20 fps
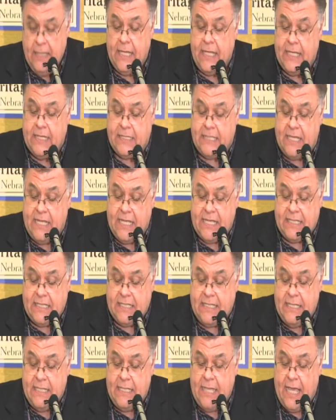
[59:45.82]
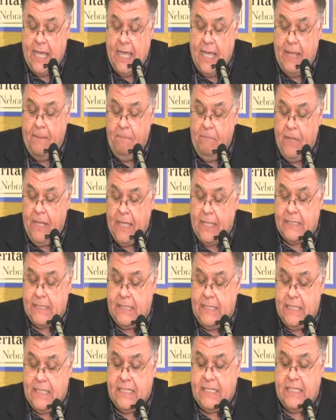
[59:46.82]
Is this the day? Is
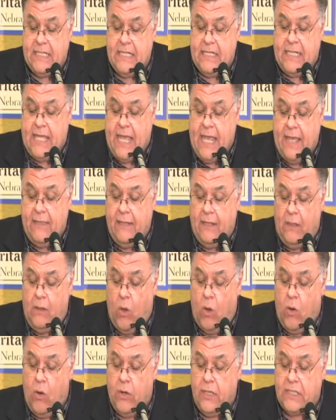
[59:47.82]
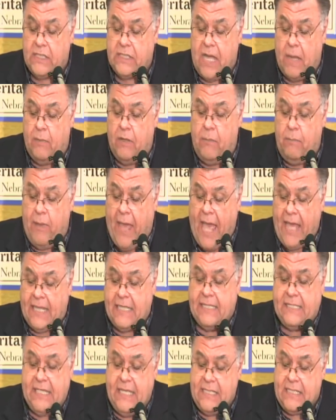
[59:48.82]
this the day the Lord is coming back?
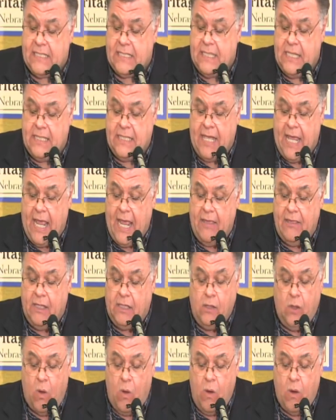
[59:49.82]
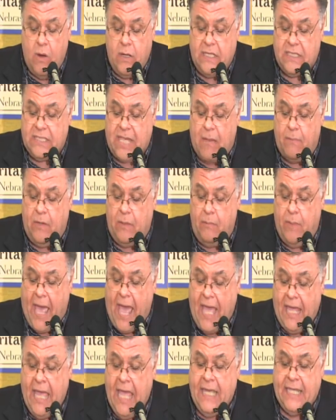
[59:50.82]
Is this the day the Lord is coming
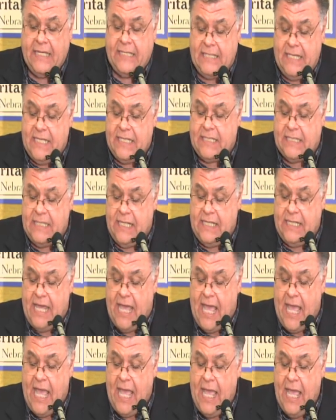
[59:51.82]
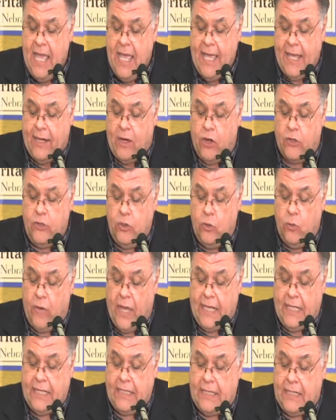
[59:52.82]
back? Is this the day? And are you
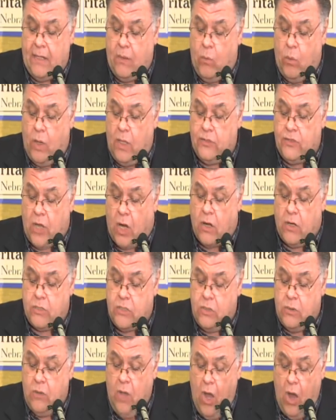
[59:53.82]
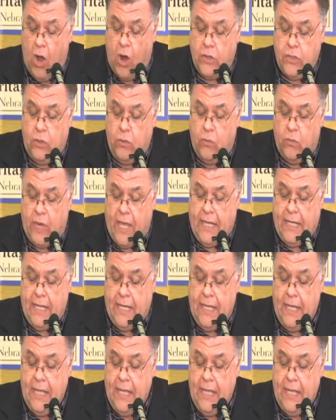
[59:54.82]
ready, dear ones? Are you? Are you ready?